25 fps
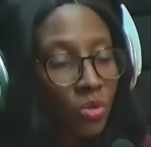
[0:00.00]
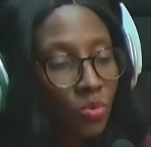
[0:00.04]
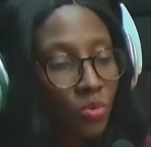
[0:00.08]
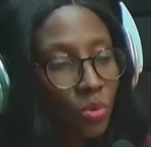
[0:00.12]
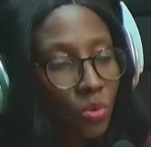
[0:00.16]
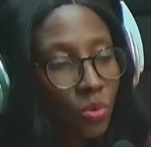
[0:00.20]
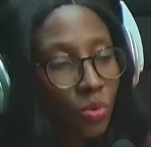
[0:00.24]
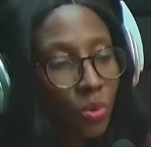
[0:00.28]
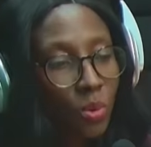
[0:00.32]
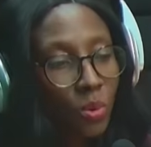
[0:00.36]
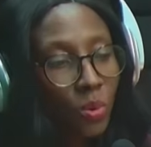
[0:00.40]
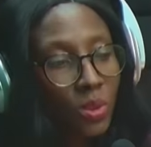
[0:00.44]
so
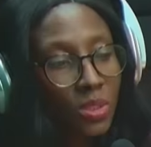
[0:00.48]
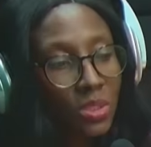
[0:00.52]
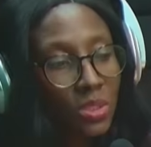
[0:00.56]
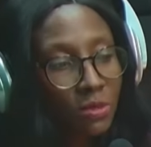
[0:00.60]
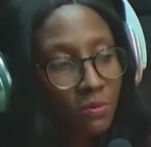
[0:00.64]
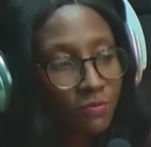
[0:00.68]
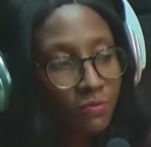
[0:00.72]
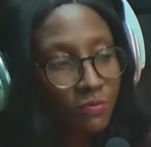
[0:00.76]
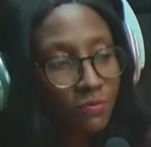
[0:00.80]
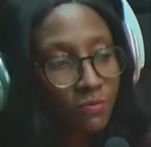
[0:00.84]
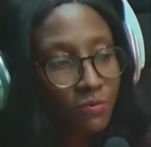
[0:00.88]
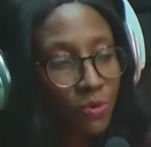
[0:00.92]

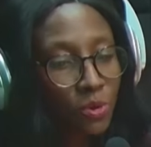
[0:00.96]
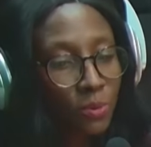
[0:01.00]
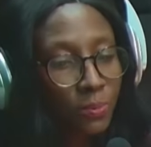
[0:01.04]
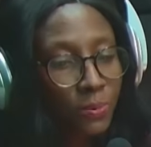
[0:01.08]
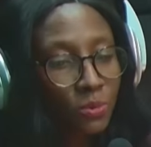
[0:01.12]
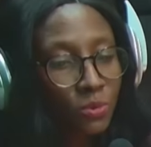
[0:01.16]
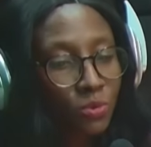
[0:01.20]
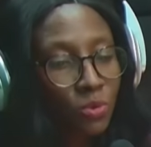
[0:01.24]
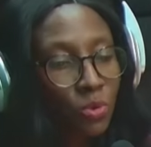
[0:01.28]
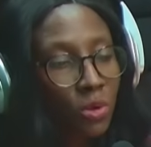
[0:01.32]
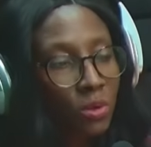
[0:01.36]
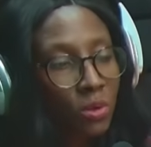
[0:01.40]
what if
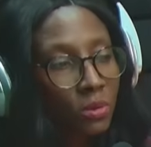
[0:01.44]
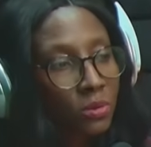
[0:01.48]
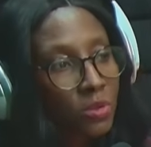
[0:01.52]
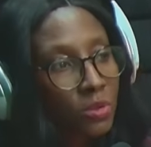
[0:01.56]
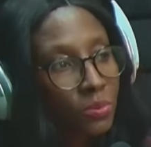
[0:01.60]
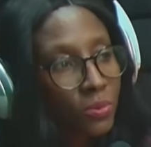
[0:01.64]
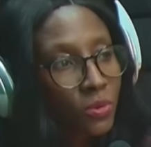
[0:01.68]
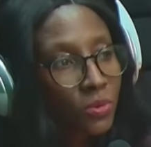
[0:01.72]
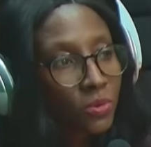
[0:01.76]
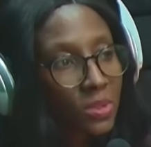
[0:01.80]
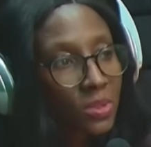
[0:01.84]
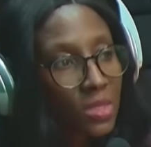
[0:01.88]
people do all this
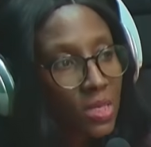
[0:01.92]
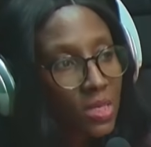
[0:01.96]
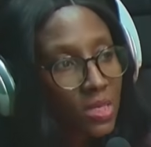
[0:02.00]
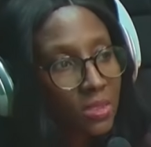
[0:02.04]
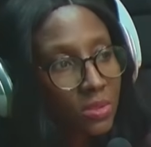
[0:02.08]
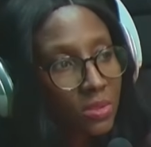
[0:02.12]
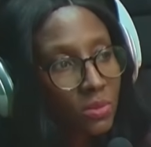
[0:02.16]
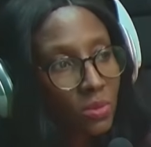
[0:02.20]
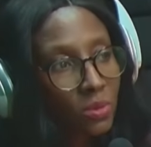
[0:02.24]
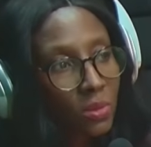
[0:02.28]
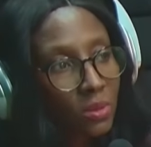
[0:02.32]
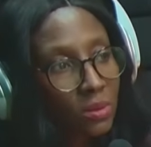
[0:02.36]

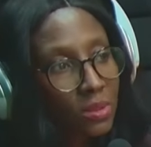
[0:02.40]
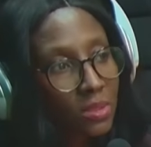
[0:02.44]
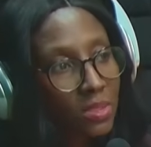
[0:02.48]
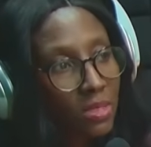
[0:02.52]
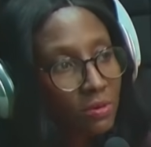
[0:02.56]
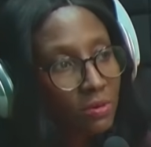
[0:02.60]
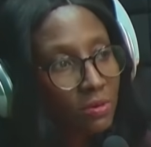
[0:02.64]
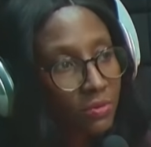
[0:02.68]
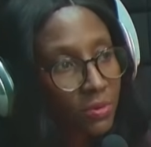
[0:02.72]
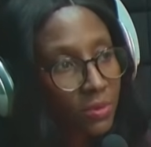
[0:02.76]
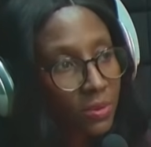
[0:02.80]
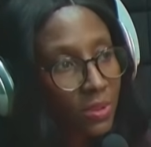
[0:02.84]
protests, all this
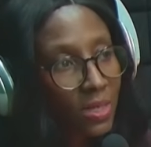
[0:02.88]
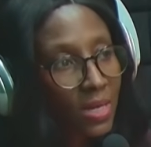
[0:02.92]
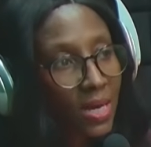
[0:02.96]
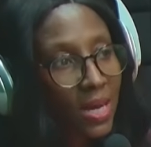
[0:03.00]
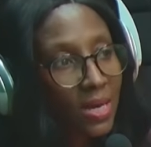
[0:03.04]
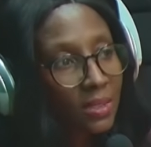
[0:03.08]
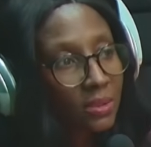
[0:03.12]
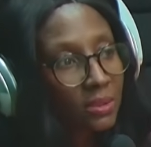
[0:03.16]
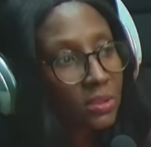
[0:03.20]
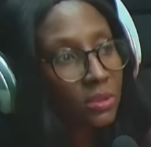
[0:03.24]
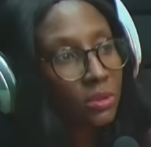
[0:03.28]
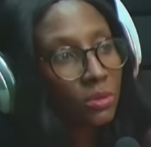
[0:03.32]
everything,
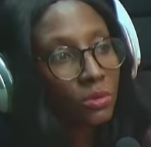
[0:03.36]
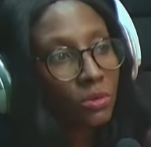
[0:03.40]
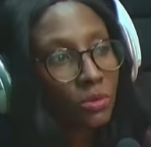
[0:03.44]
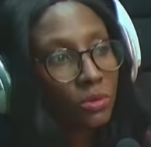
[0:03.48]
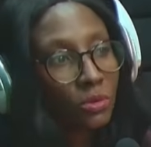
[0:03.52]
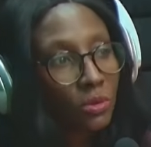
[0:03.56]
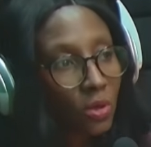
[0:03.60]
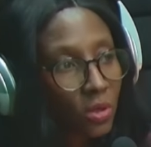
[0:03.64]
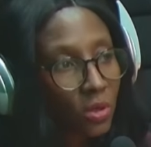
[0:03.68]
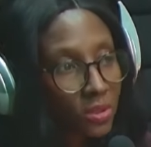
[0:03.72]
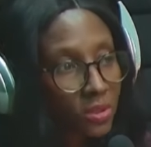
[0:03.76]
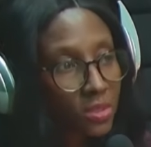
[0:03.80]
and
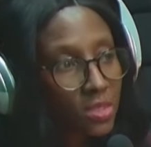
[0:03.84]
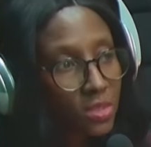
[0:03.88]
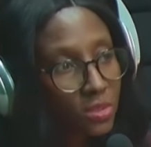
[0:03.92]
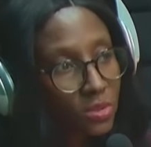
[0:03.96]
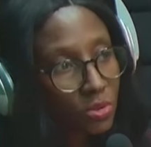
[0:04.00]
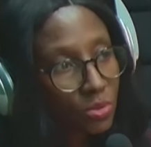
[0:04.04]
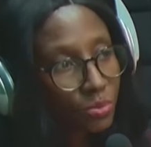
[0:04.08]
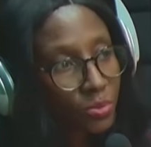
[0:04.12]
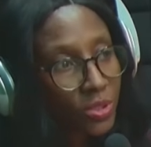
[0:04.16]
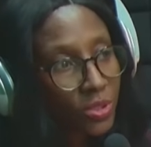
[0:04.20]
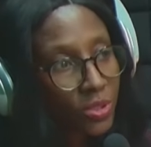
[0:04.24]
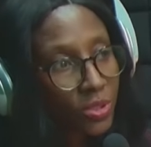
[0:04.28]
nothing
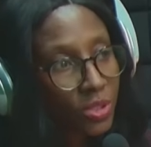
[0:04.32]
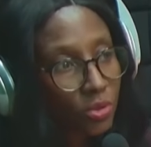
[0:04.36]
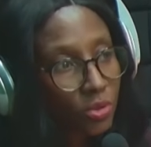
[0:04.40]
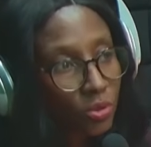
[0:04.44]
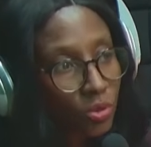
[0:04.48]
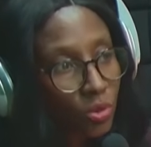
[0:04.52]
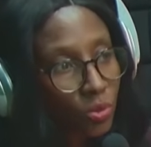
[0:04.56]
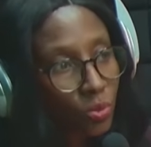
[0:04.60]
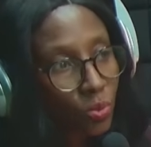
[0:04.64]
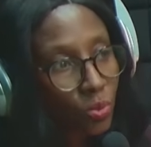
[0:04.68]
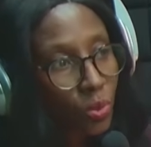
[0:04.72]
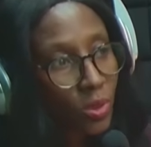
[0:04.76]
is still being
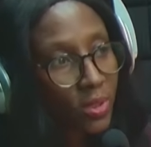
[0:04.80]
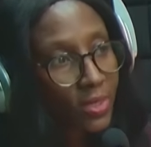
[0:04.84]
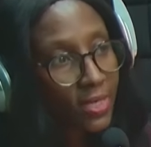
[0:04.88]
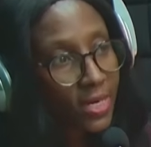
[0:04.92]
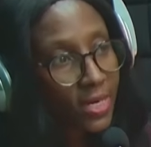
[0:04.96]
done? What